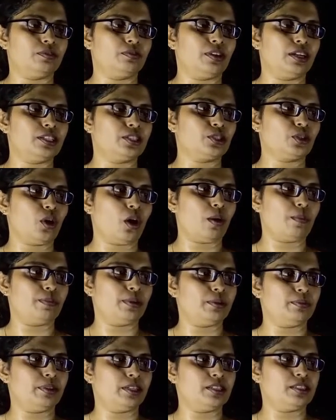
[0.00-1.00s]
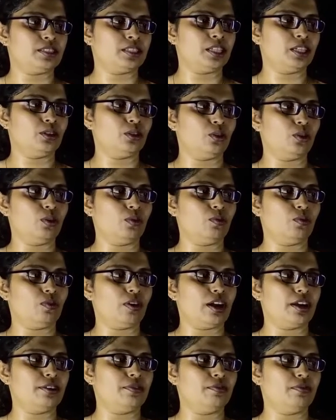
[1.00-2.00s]
1's complement 0,
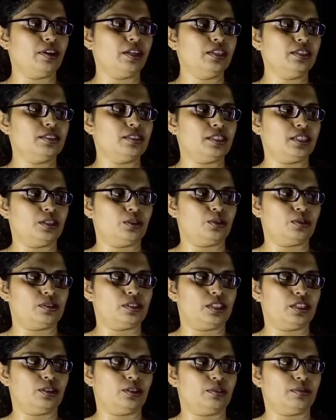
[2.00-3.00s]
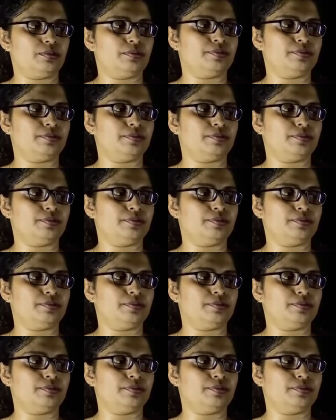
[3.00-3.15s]
1, 1, 0, 0.